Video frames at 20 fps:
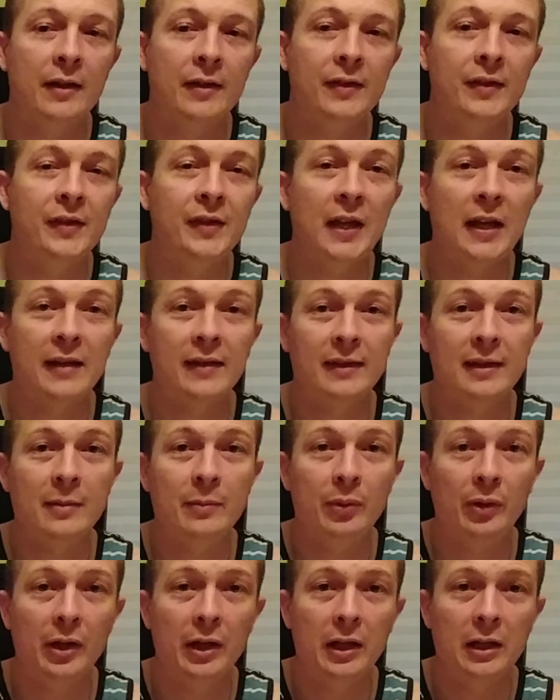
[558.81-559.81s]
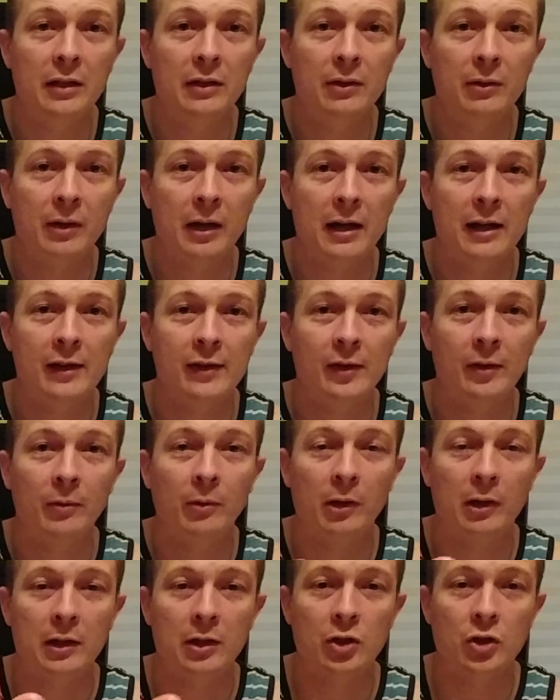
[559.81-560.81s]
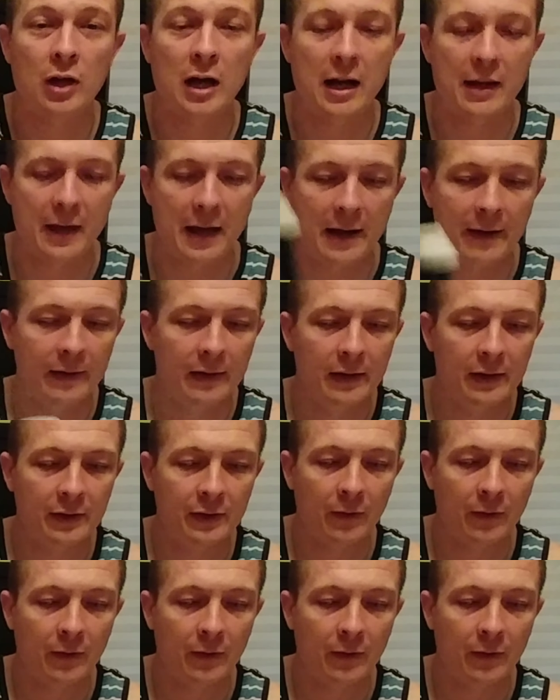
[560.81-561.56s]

Zesty blend. Okay, so we're gonna try that.